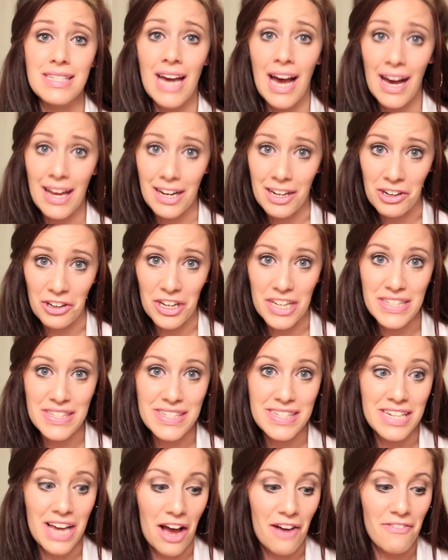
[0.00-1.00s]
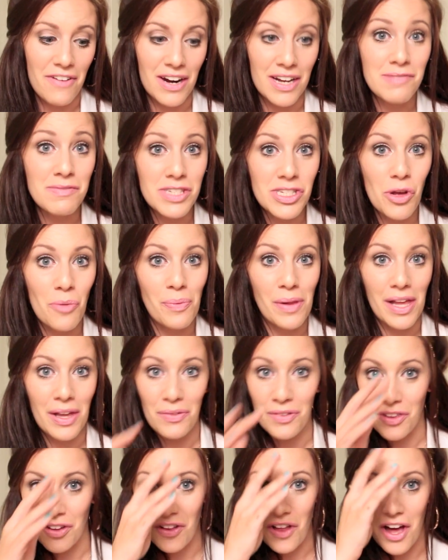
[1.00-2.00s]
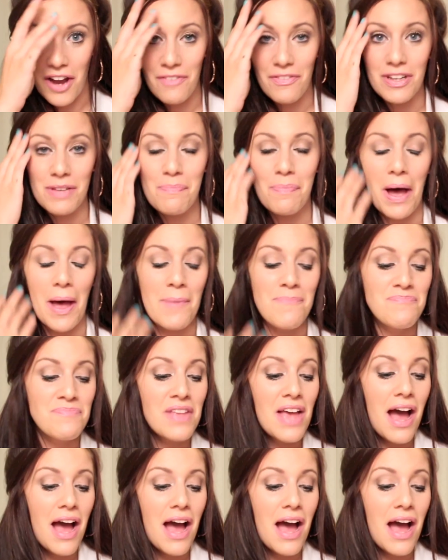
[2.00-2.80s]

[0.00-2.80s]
ton of great stuff, and I'm still playing with a lot of it, but